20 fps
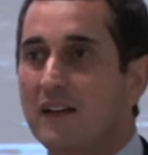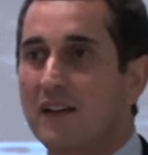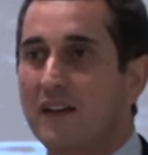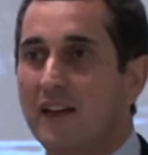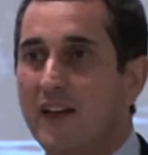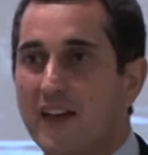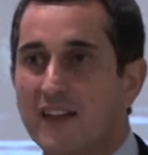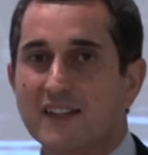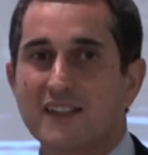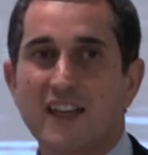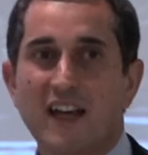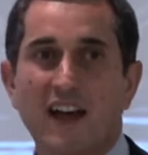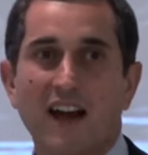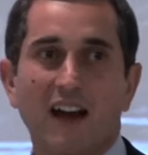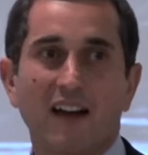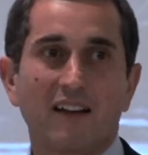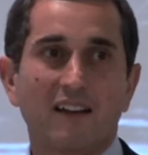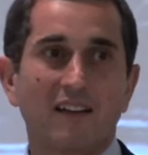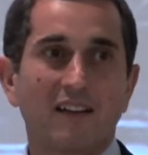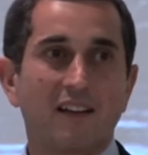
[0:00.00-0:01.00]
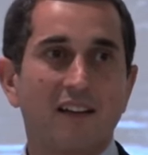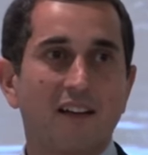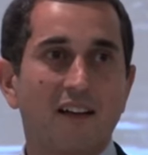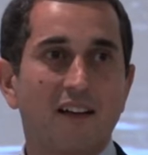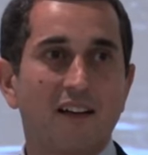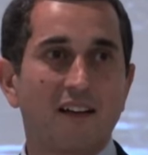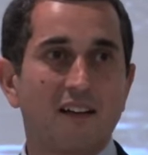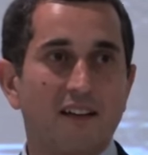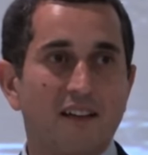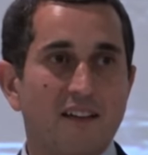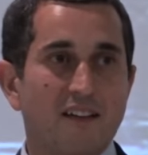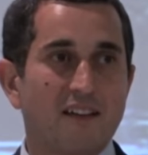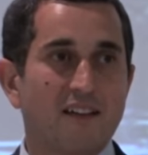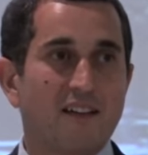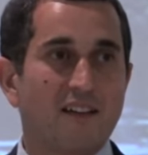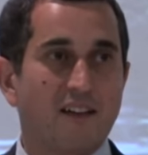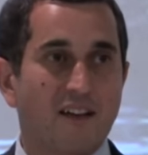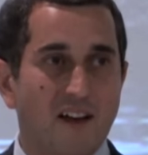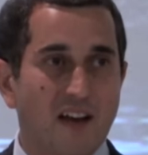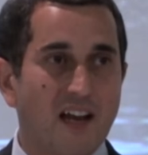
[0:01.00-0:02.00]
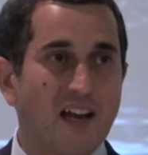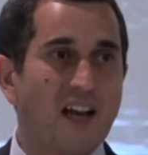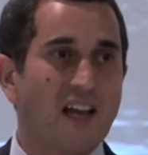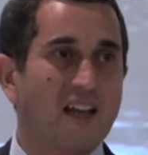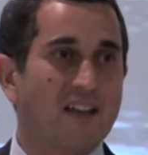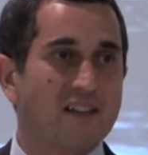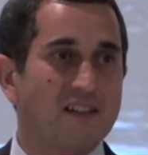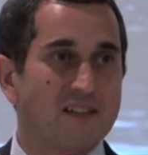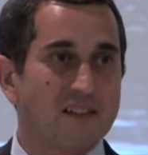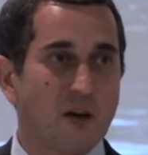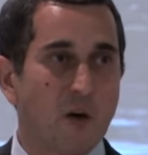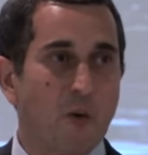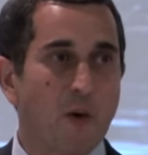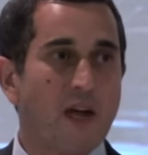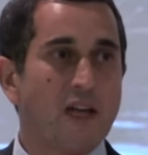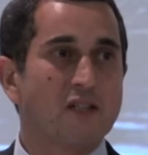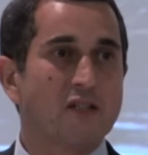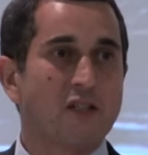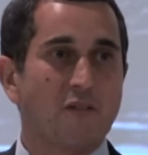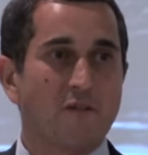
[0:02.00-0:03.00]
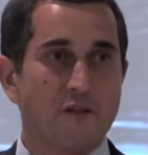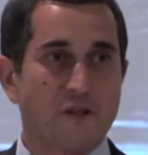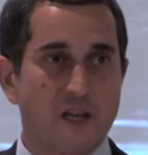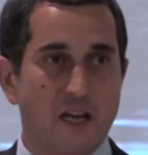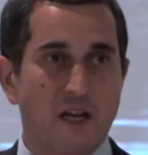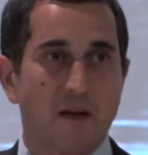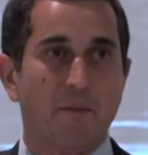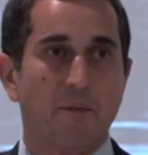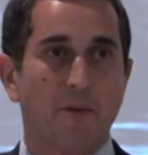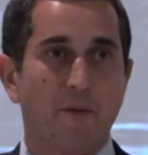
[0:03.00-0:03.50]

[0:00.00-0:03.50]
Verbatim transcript: he's there cleaning the waste of sheep.